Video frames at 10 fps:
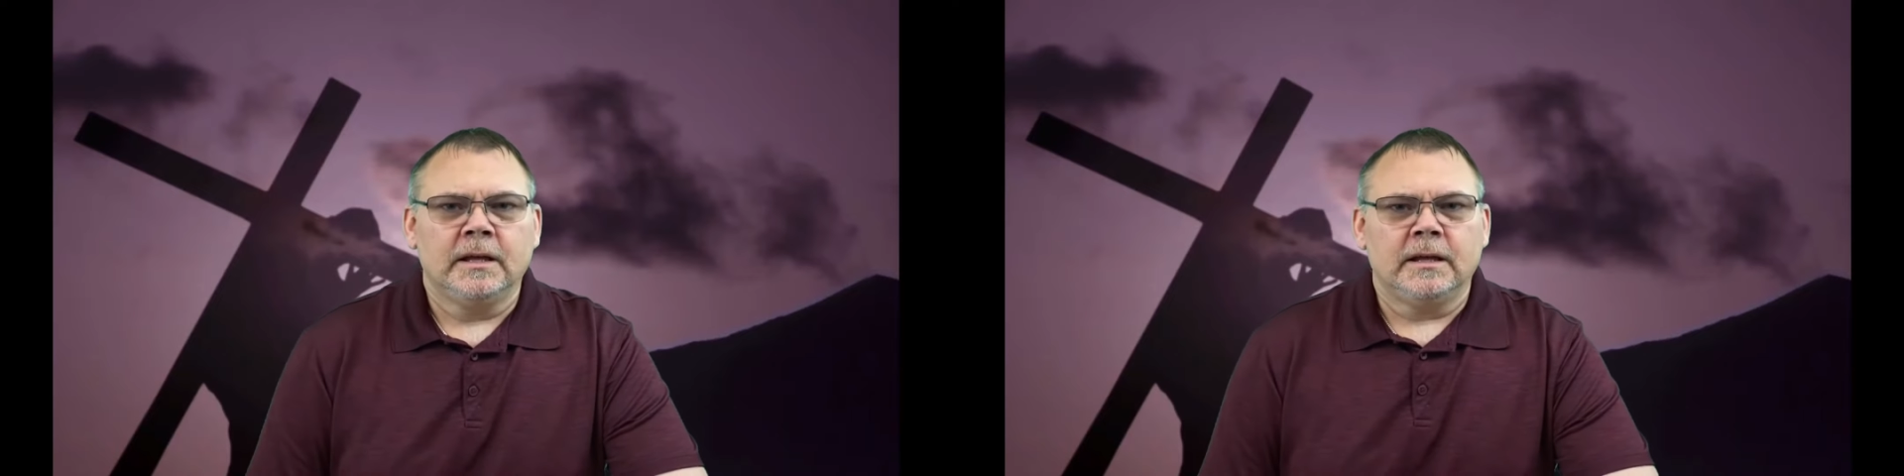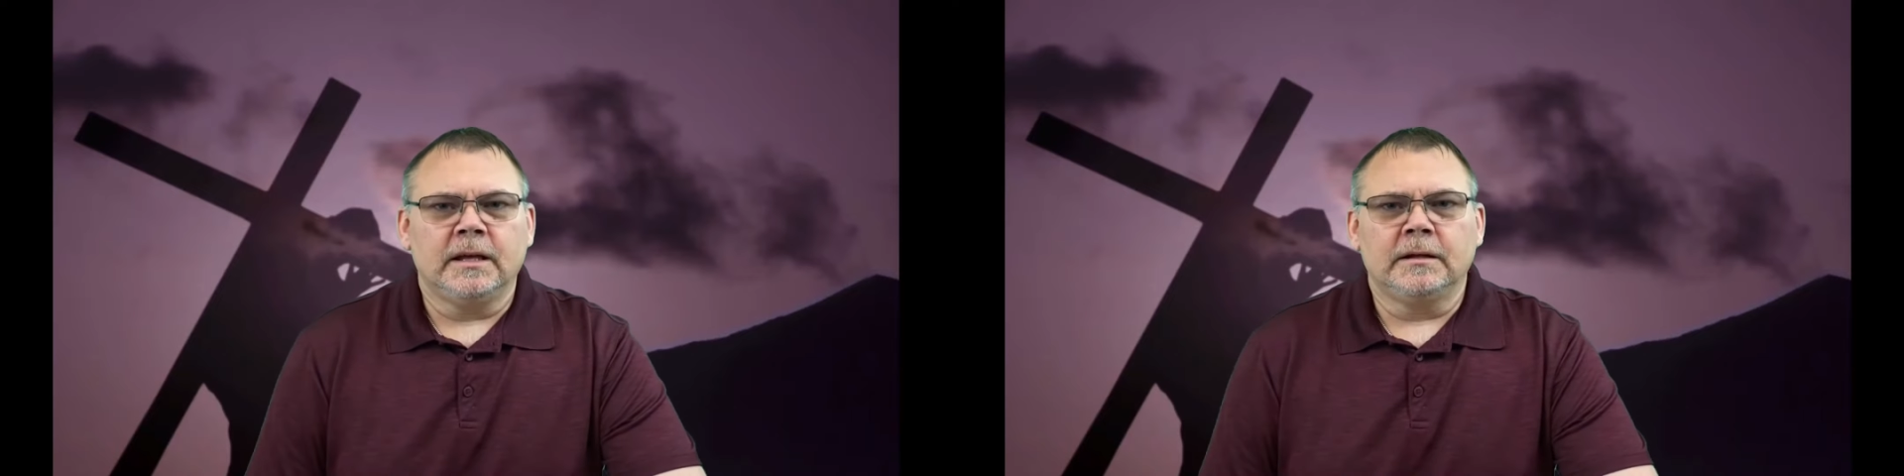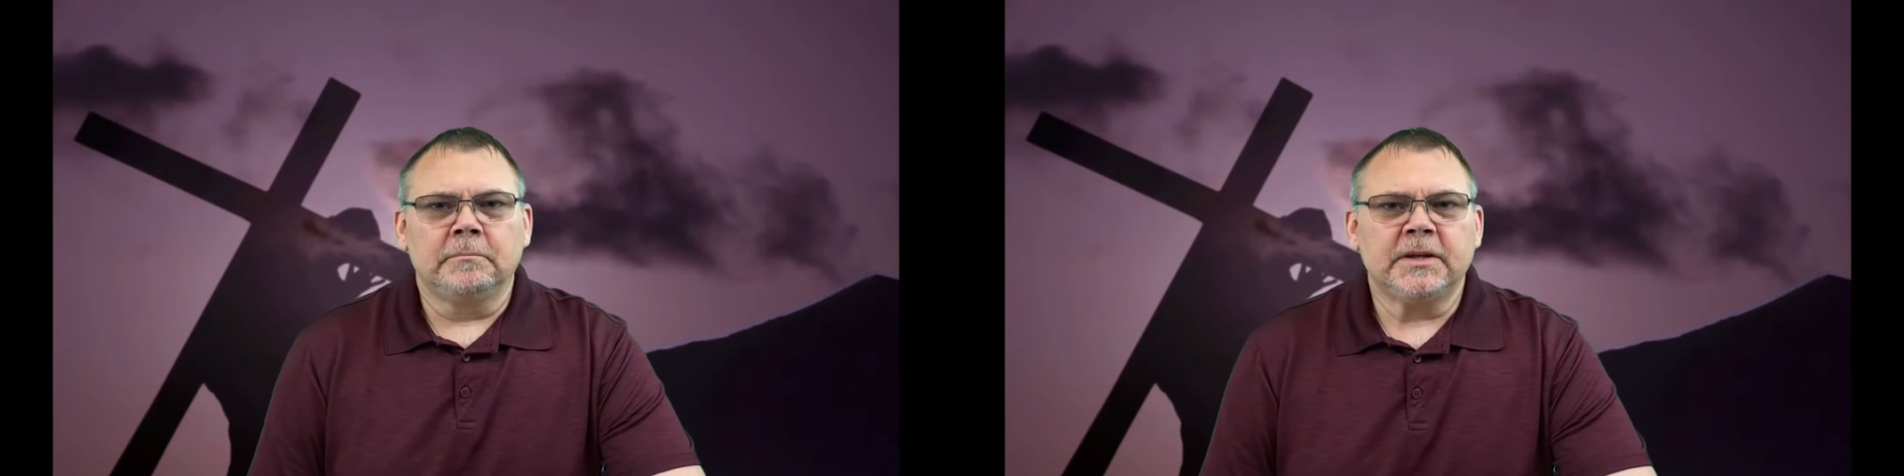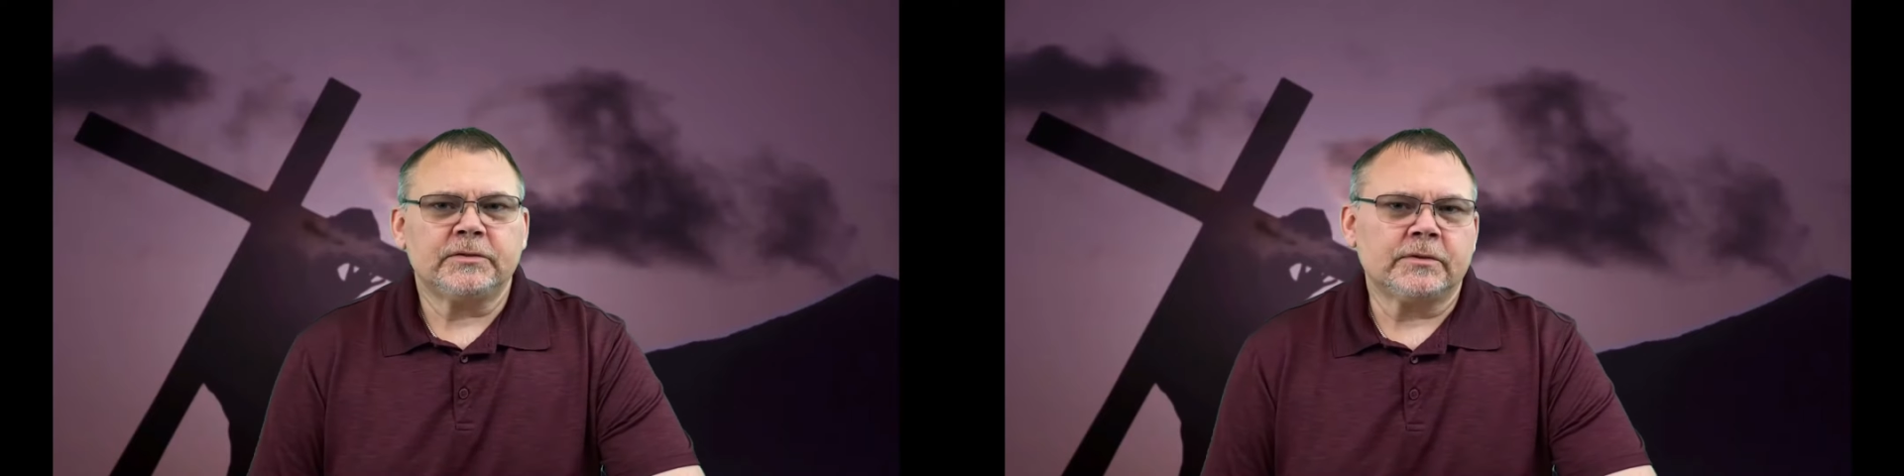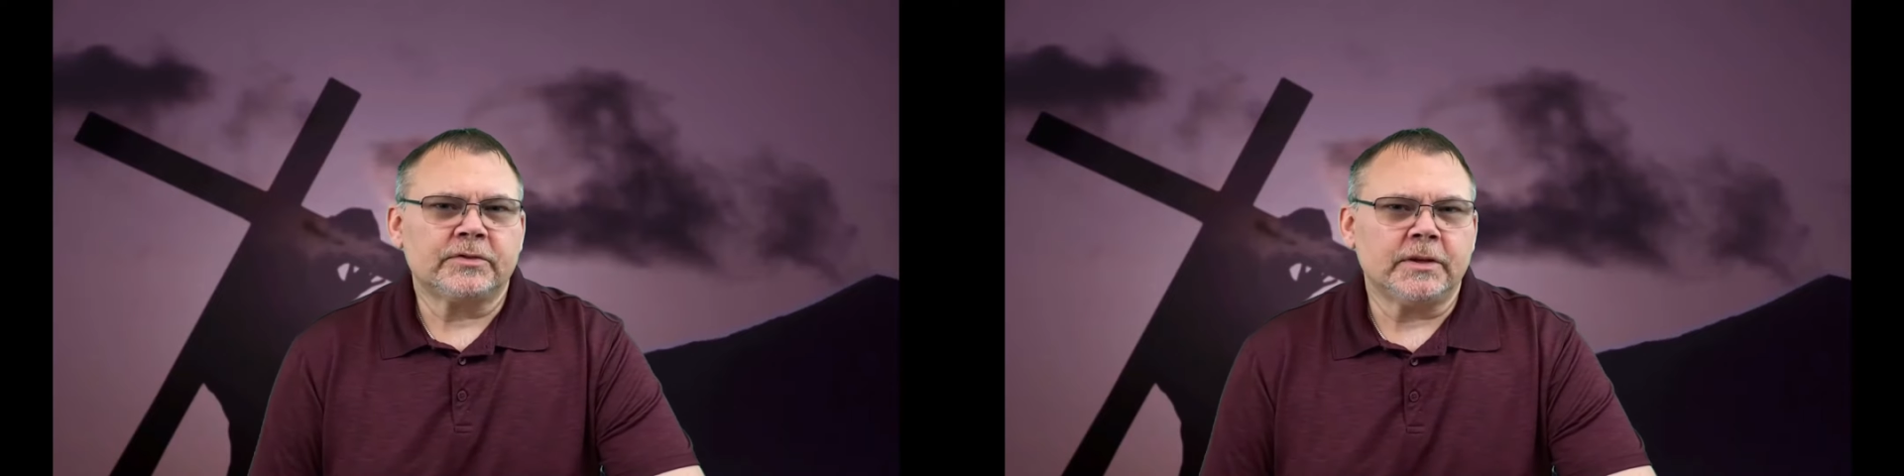in the midst
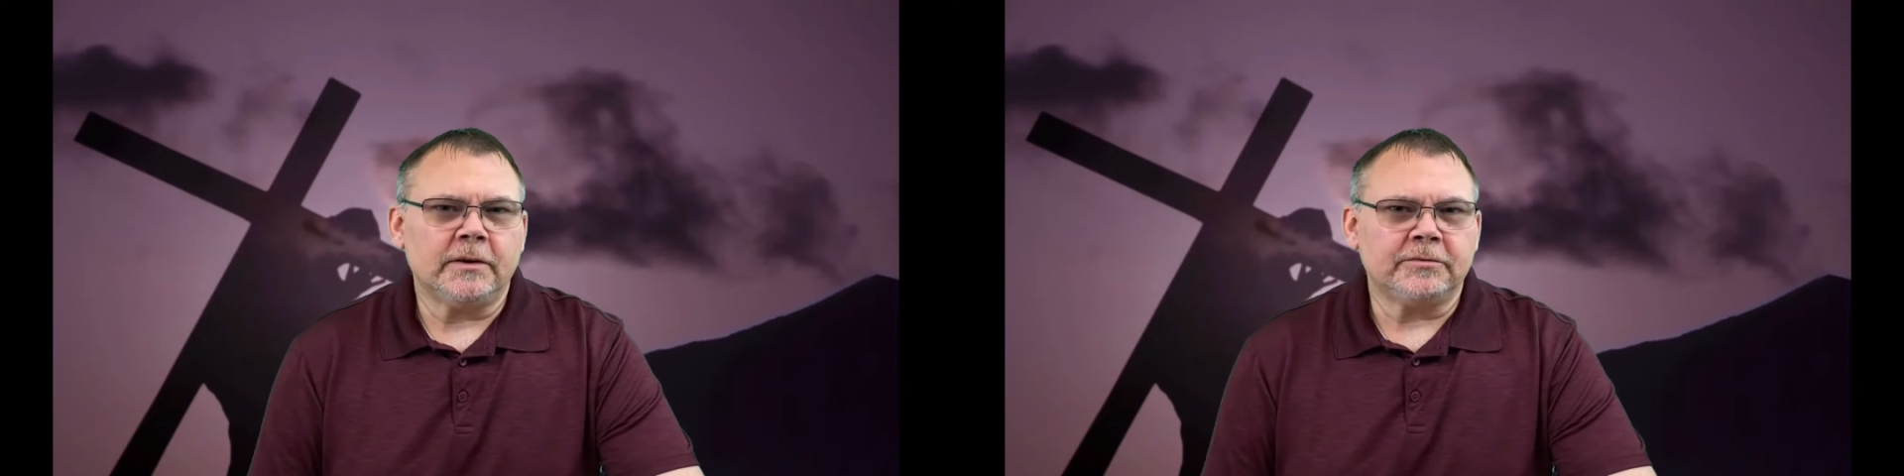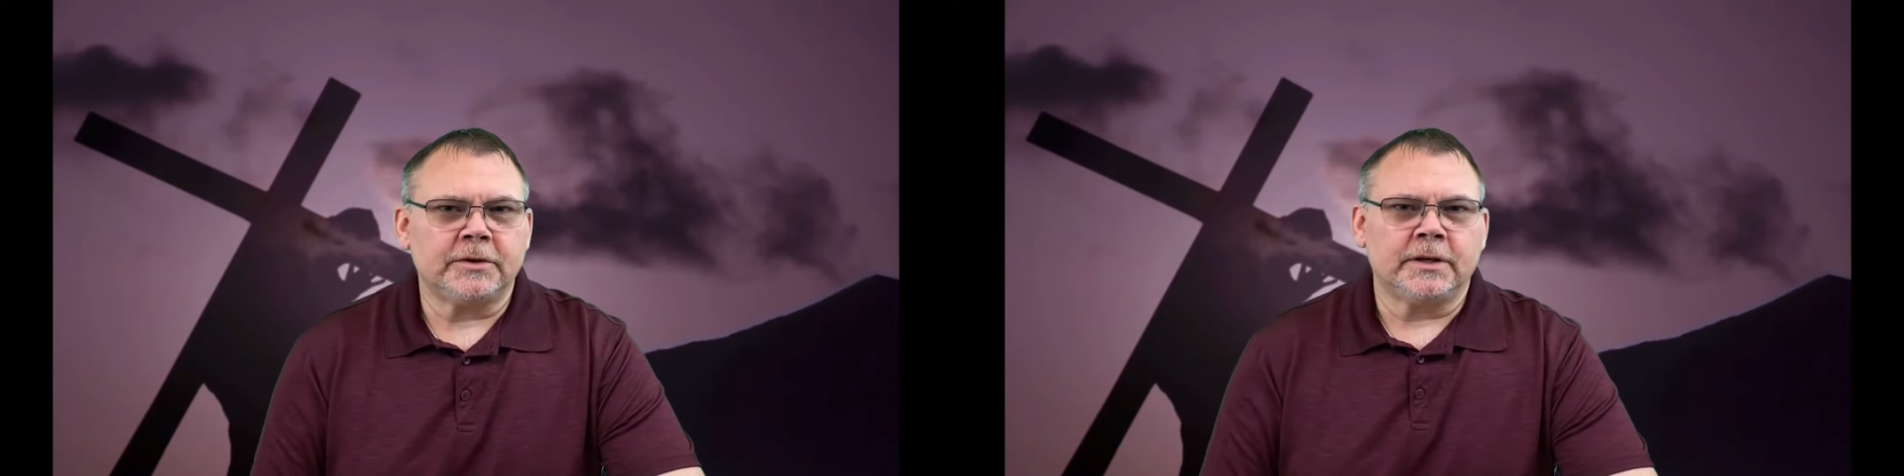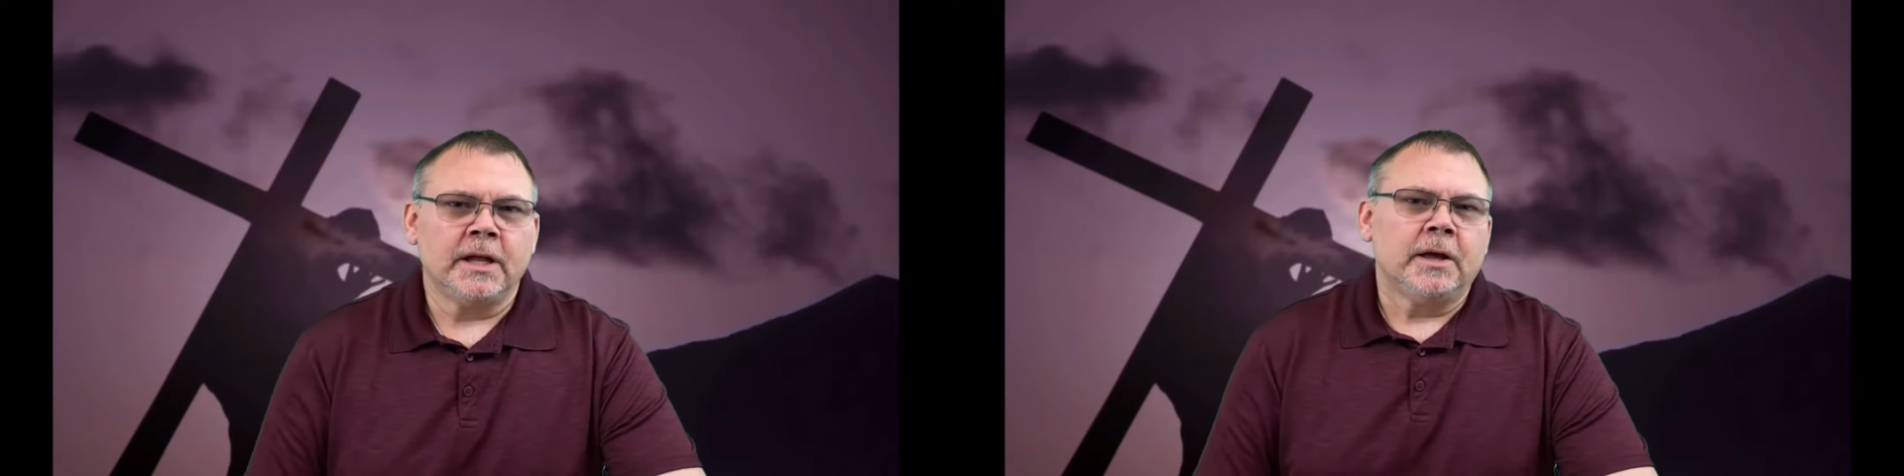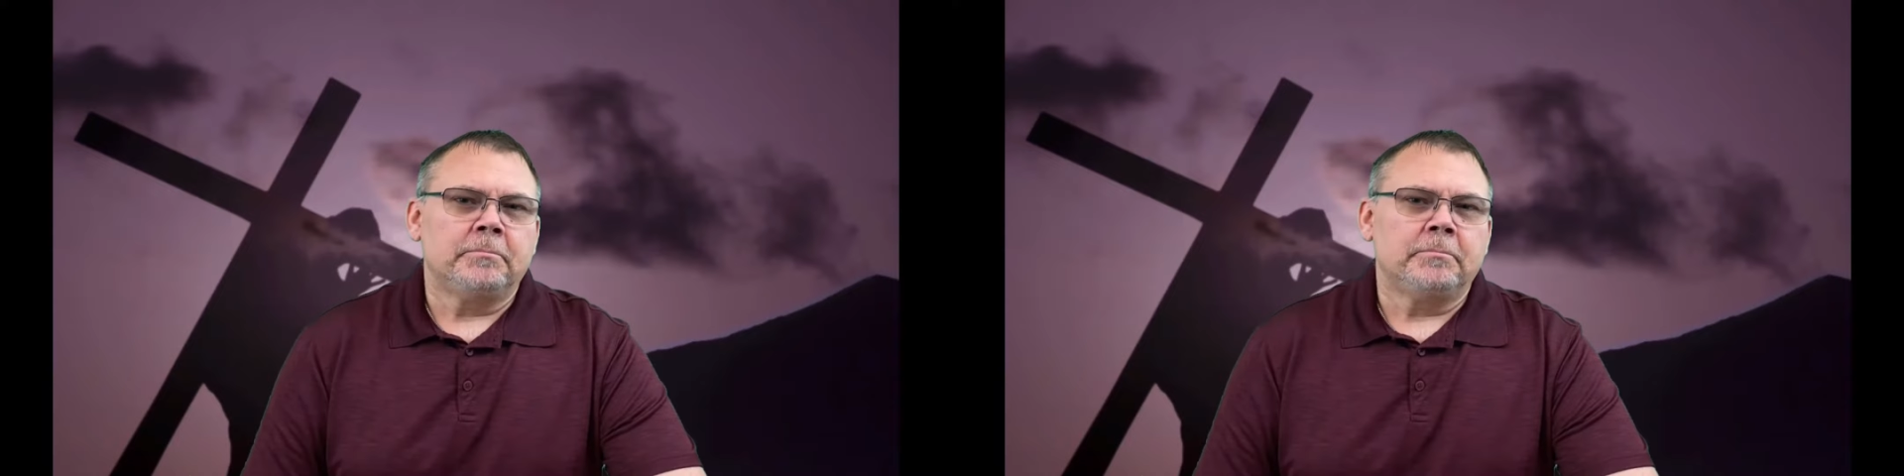of suffering,